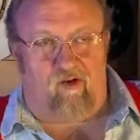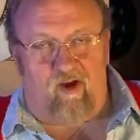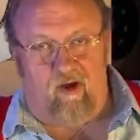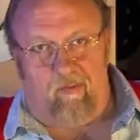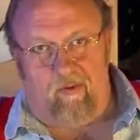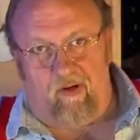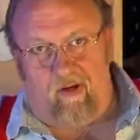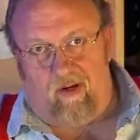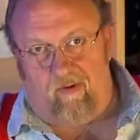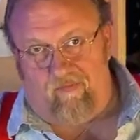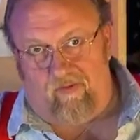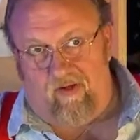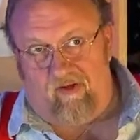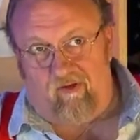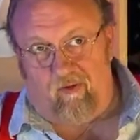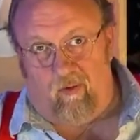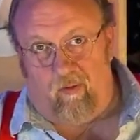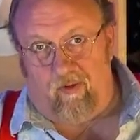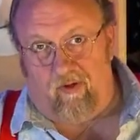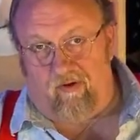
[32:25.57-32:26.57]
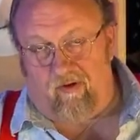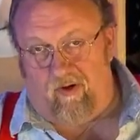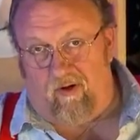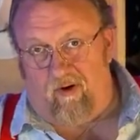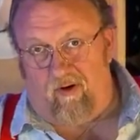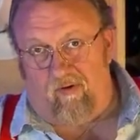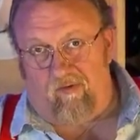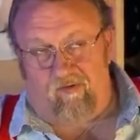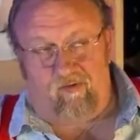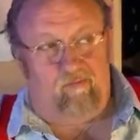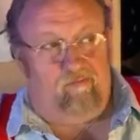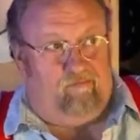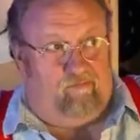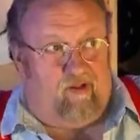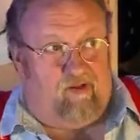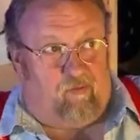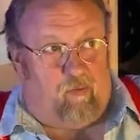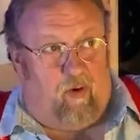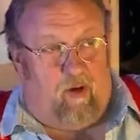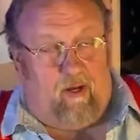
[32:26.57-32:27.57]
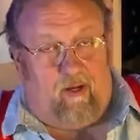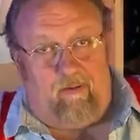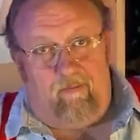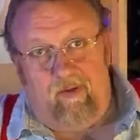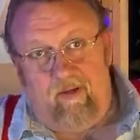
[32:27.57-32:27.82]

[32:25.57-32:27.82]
coming off these old guitars. That's why.